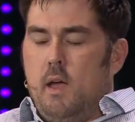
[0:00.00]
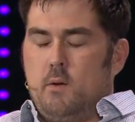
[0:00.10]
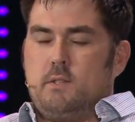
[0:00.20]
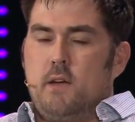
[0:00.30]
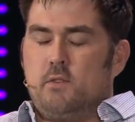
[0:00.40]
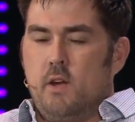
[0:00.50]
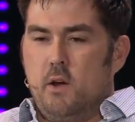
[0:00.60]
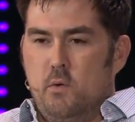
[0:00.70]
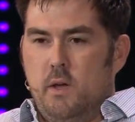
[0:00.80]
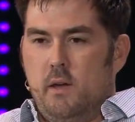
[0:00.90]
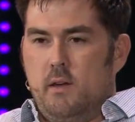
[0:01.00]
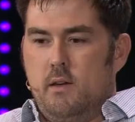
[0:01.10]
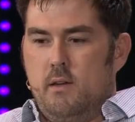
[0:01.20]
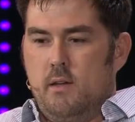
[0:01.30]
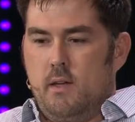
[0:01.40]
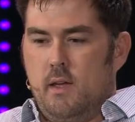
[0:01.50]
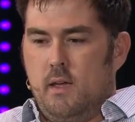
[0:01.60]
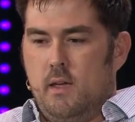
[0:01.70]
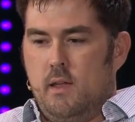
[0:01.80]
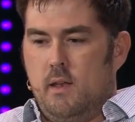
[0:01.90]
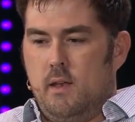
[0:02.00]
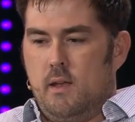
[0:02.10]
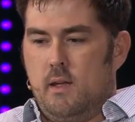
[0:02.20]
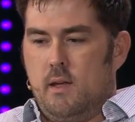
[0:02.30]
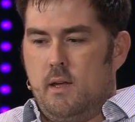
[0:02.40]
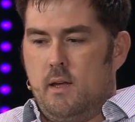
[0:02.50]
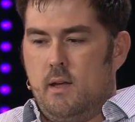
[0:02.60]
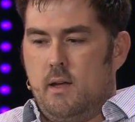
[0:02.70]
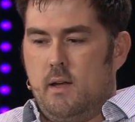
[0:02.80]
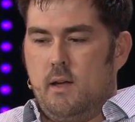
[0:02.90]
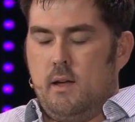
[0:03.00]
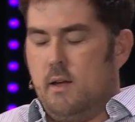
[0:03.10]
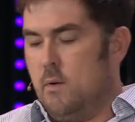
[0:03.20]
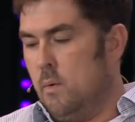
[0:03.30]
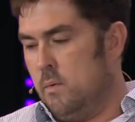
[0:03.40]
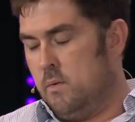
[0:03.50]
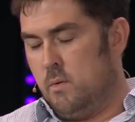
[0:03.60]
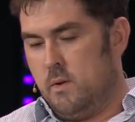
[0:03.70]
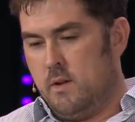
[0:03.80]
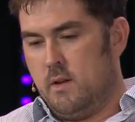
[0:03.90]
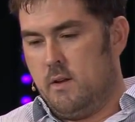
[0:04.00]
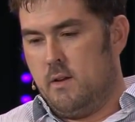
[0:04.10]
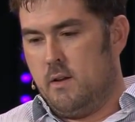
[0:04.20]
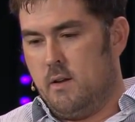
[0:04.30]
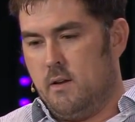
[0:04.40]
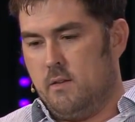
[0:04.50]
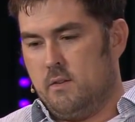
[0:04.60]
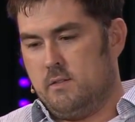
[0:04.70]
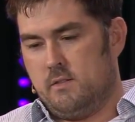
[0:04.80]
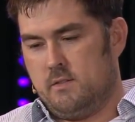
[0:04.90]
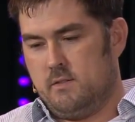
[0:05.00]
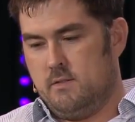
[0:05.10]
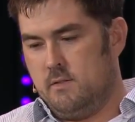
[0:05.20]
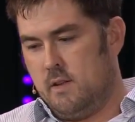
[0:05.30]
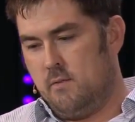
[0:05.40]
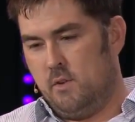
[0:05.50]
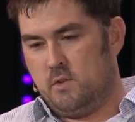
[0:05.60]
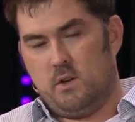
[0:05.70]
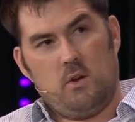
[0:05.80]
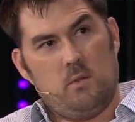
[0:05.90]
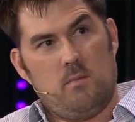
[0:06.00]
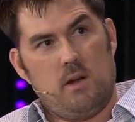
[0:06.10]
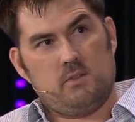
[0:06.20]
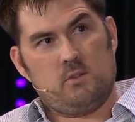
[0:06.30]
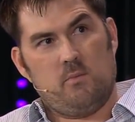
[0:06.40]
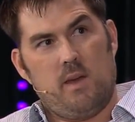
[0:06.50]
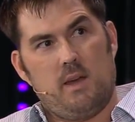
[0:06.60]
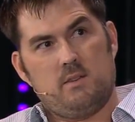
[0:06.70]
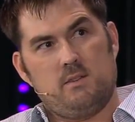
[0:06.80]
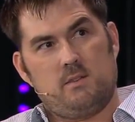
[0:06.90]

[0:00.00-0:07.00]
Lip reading: It was after Hell Week, and we were doing there's this evolution called the Monster Mash.